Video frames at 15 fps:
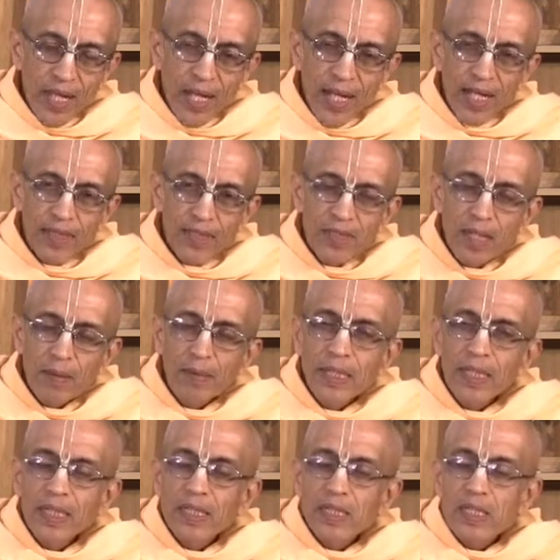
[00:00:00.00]
And
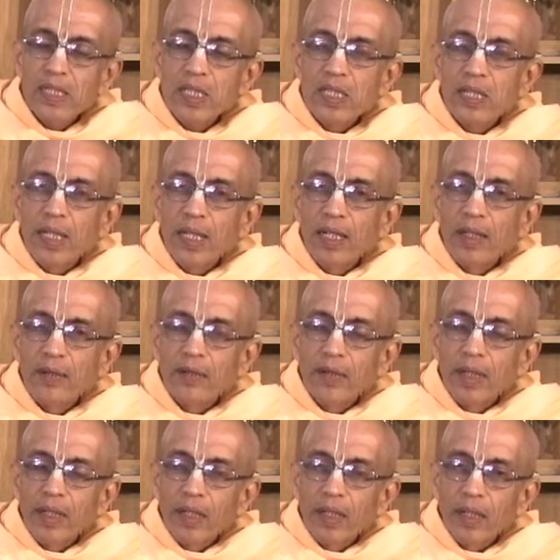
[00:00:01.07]
somebody is uh,
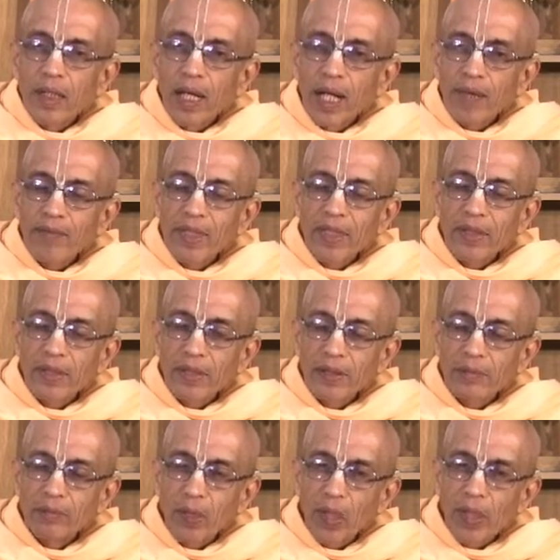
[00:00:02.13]
having
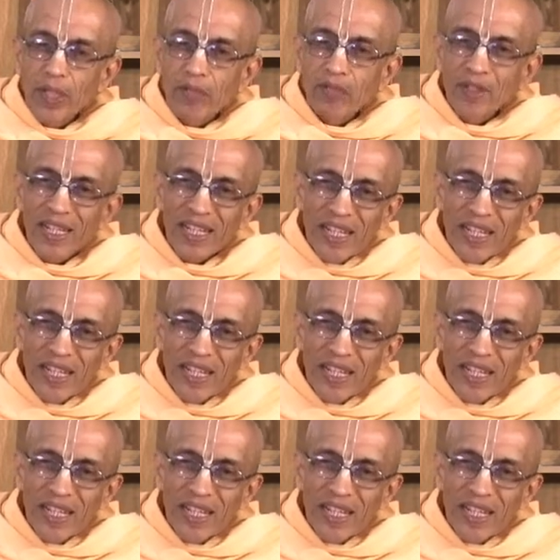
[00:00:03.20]
the body of